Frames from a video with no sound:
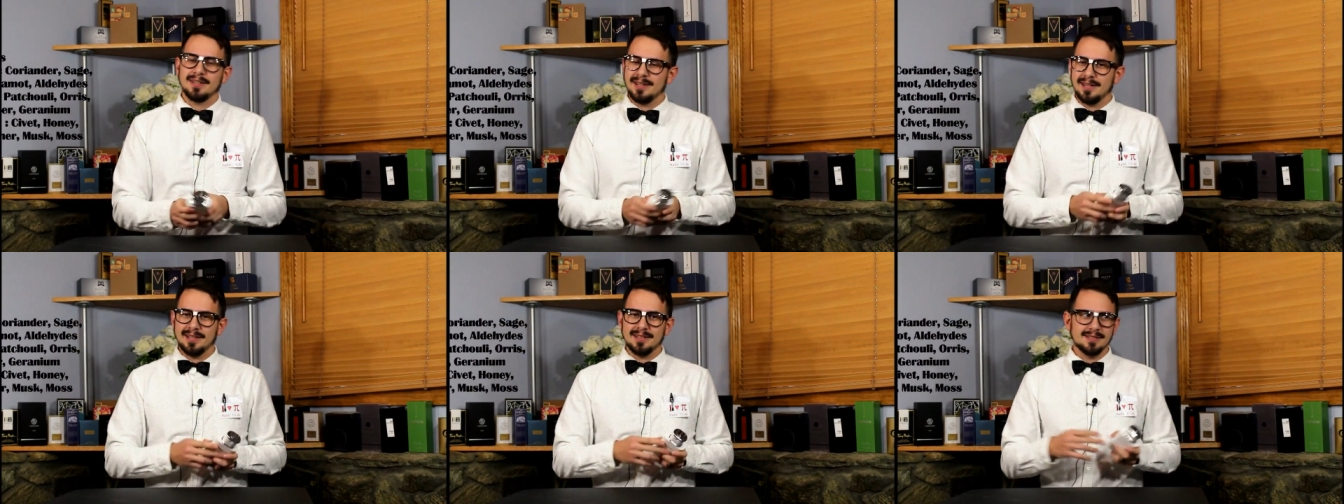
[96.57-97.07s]

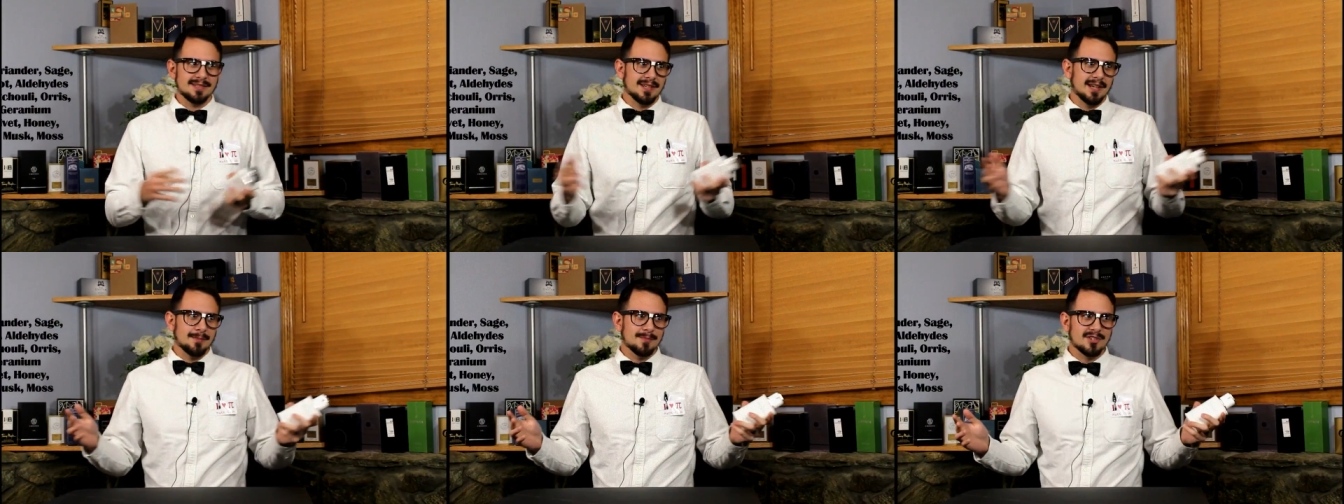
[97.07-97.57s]
And
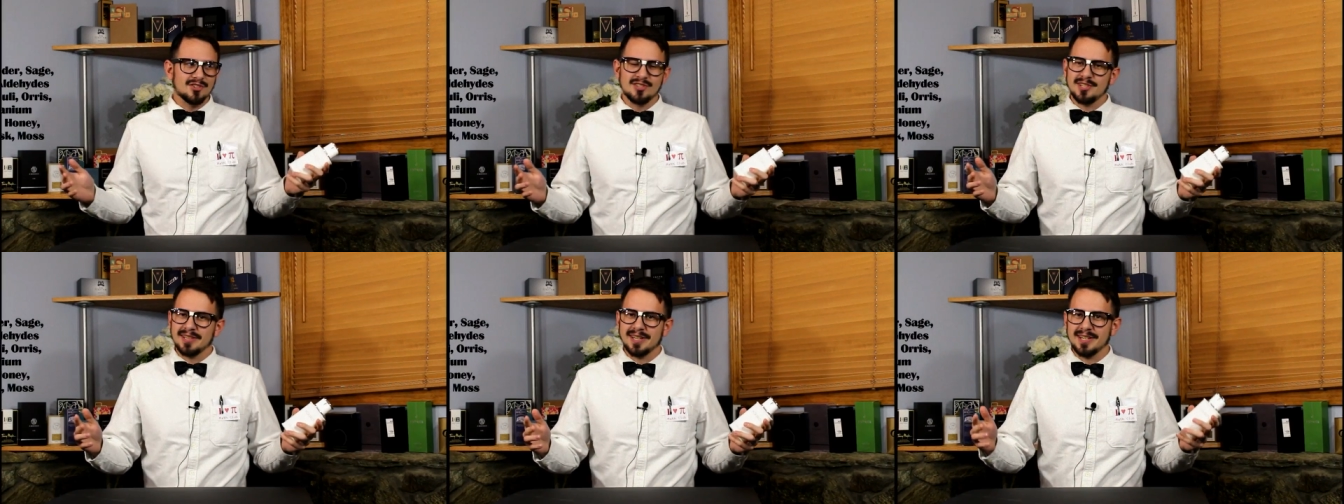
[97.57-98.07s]
did I
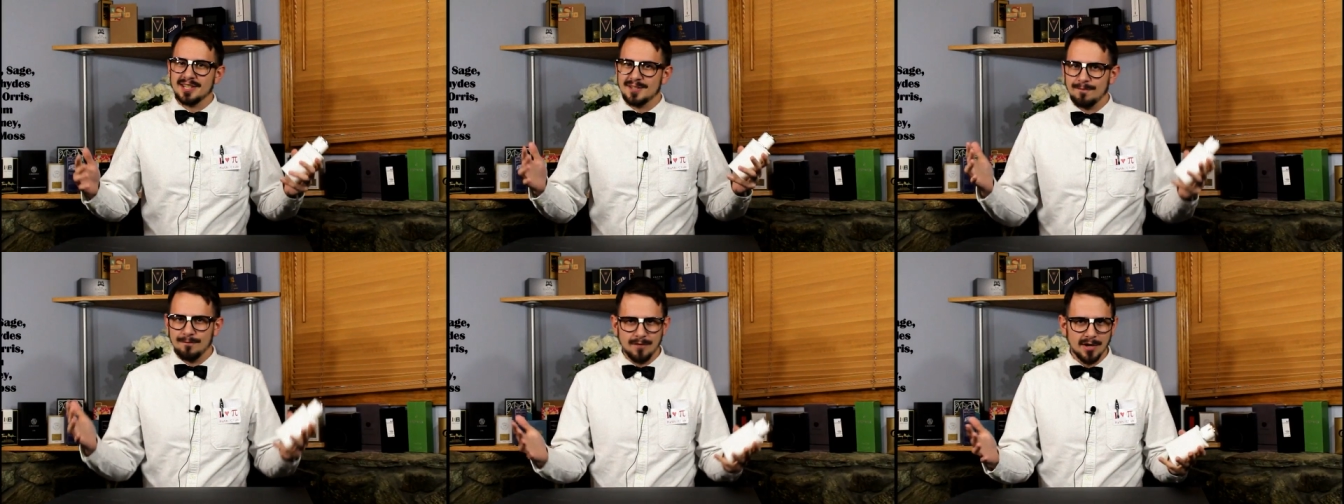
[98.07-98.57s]
mention that it's
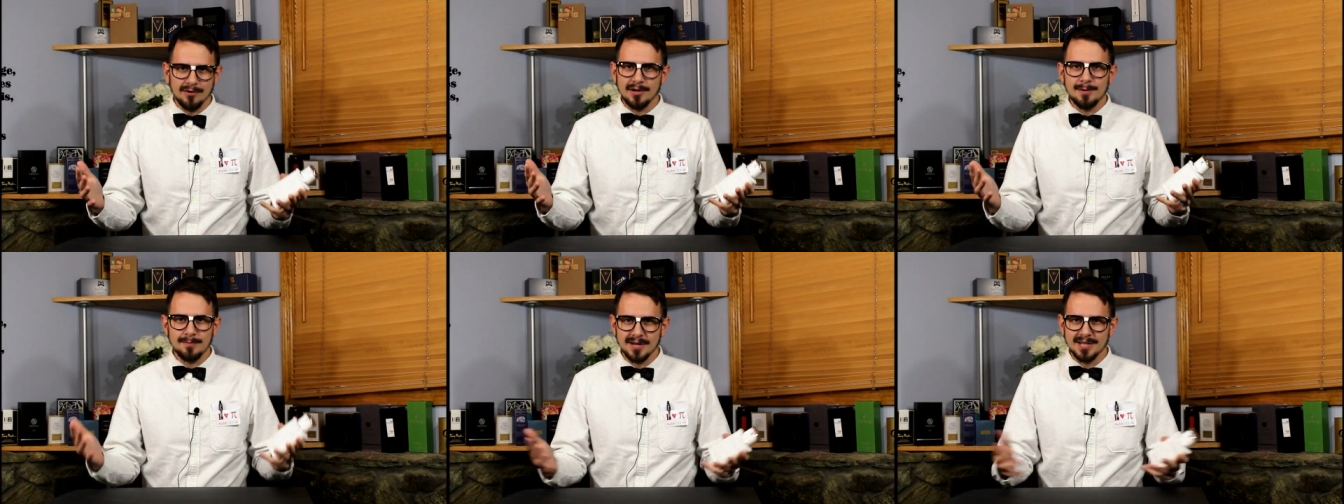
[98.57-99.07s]

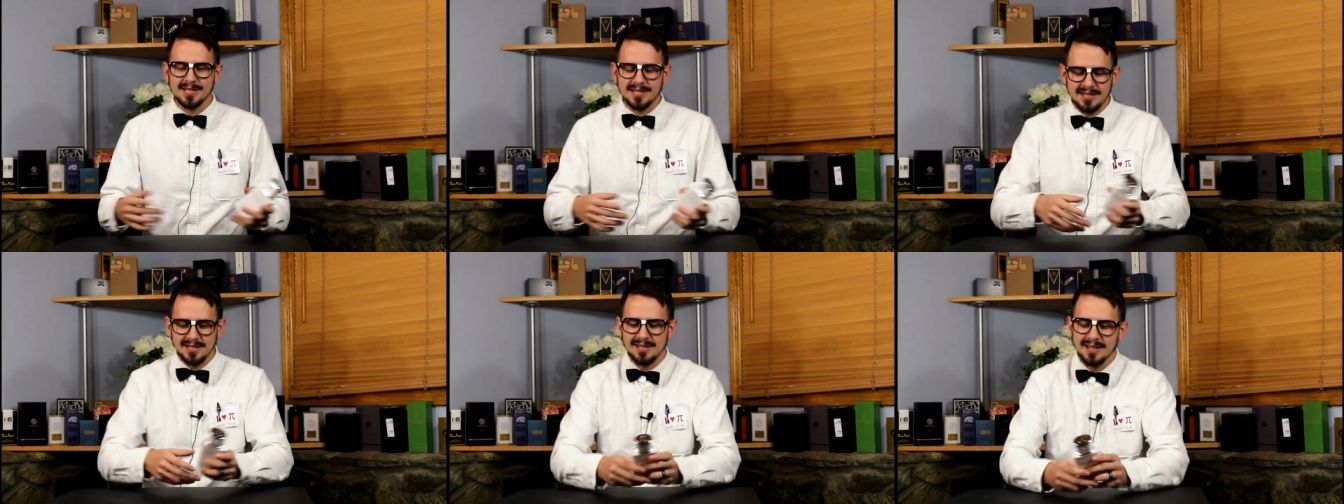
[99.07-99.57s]
very
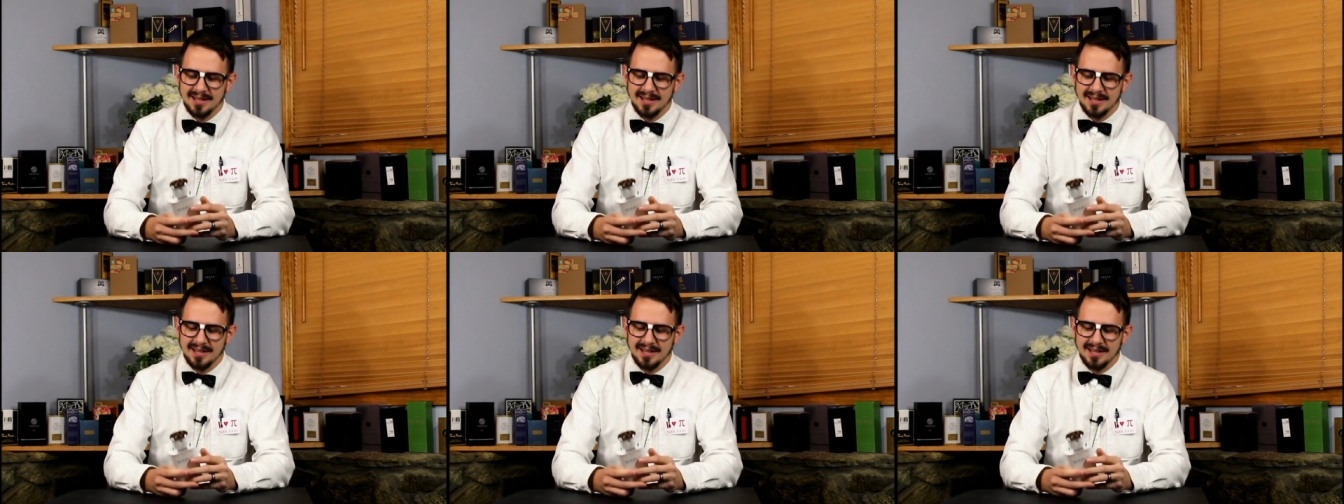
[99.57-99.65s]
musky?